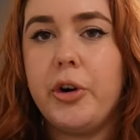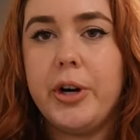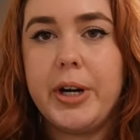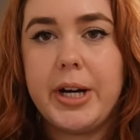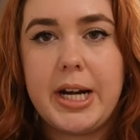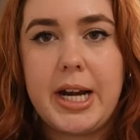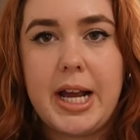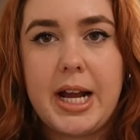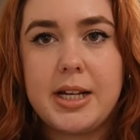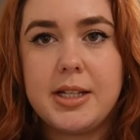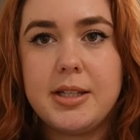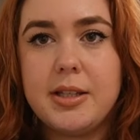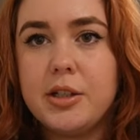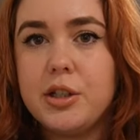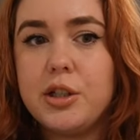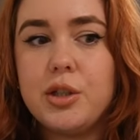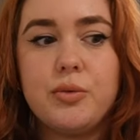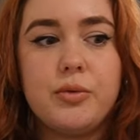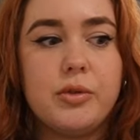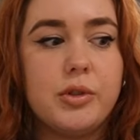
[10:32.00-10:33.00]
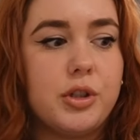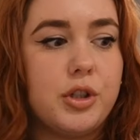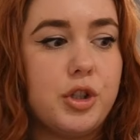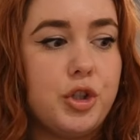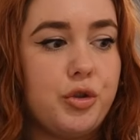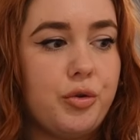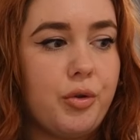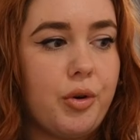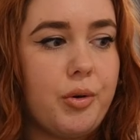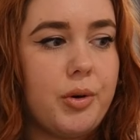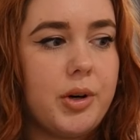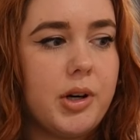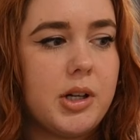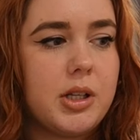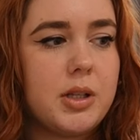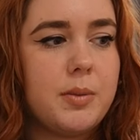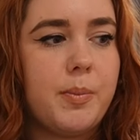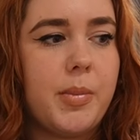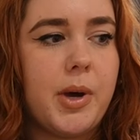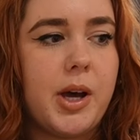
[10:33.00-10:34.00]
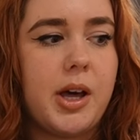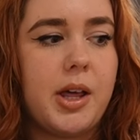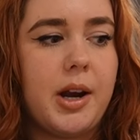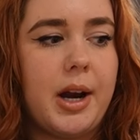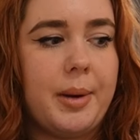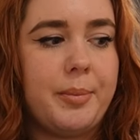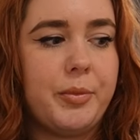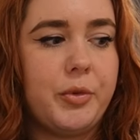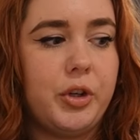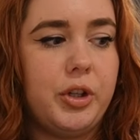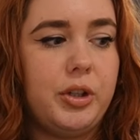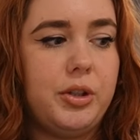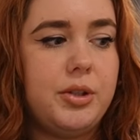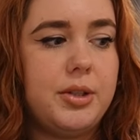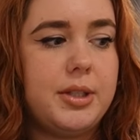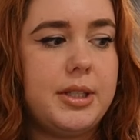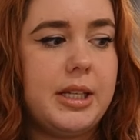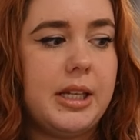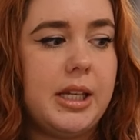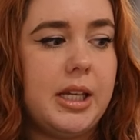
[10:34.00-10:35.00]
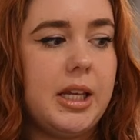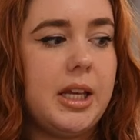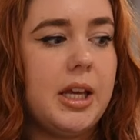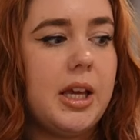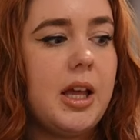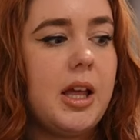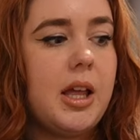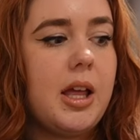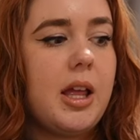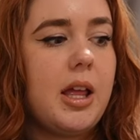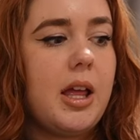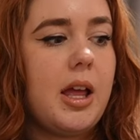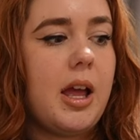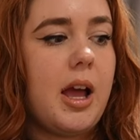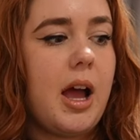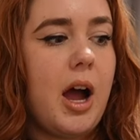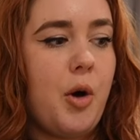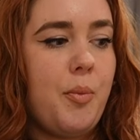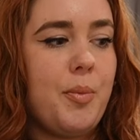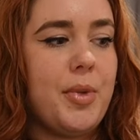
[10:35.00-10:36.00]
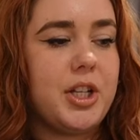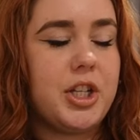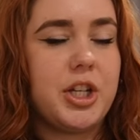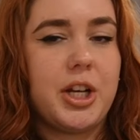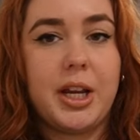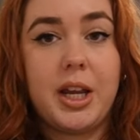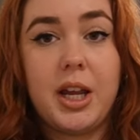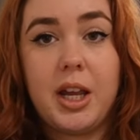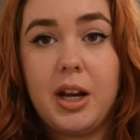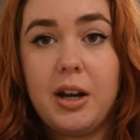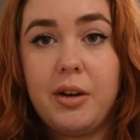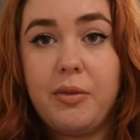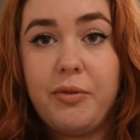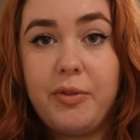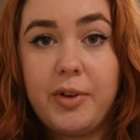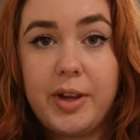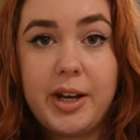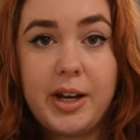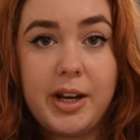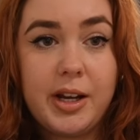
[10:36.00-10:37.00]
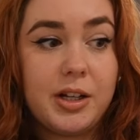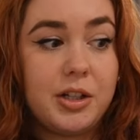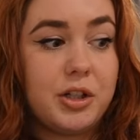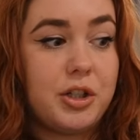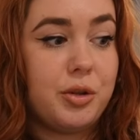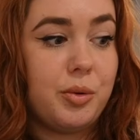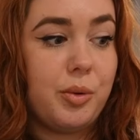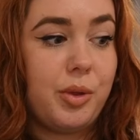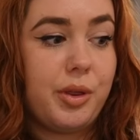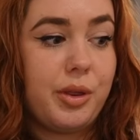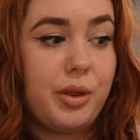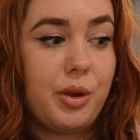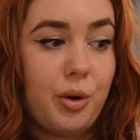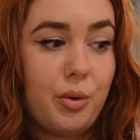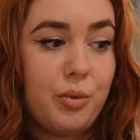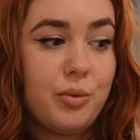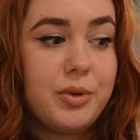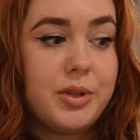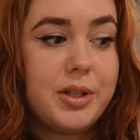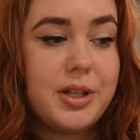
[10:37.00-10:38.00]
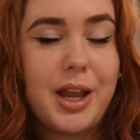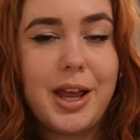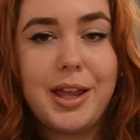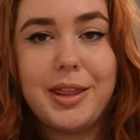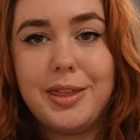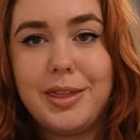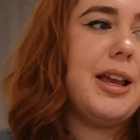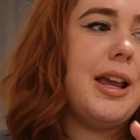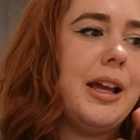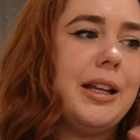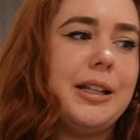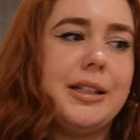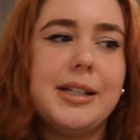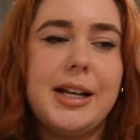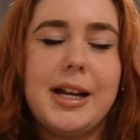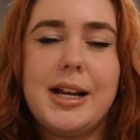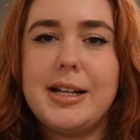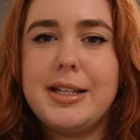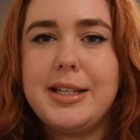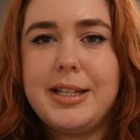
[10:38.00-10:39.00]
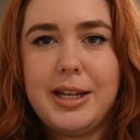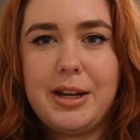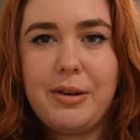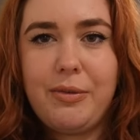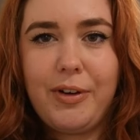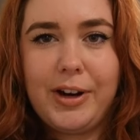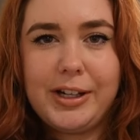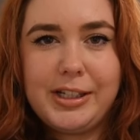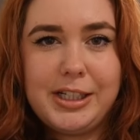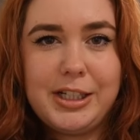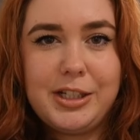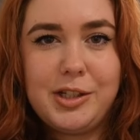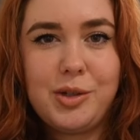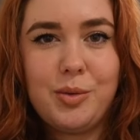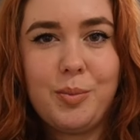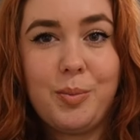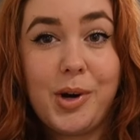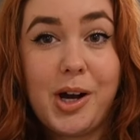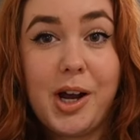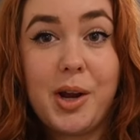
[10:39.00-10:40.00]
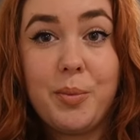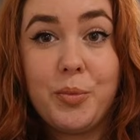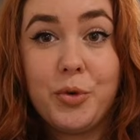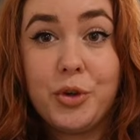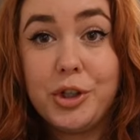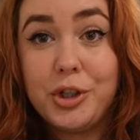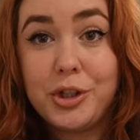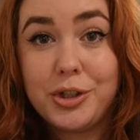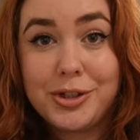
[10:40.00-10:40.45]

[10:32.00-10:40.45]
organizers for the drawers, but I'm going to see how much I can fit into those and then see if I need to buy more